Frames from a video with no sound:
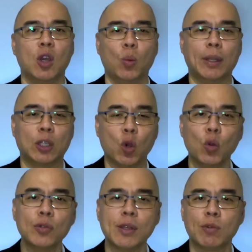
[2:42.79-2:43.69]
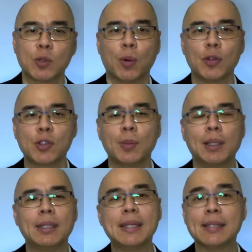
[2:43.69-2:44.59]
When goals and
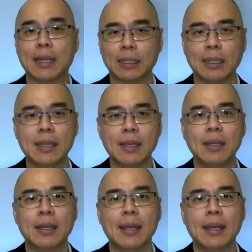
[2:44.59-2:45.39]
responsibilities are unclear,